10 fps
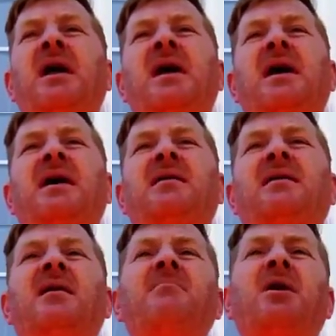And
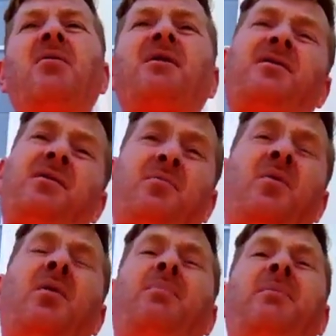let them know that you
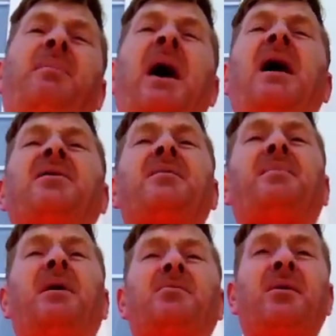will be back the
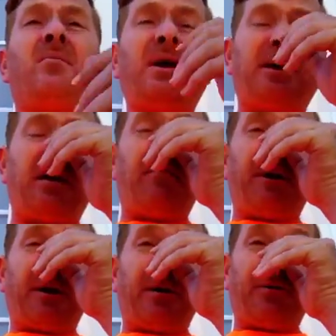following weekend,
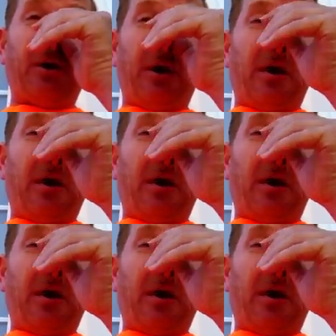because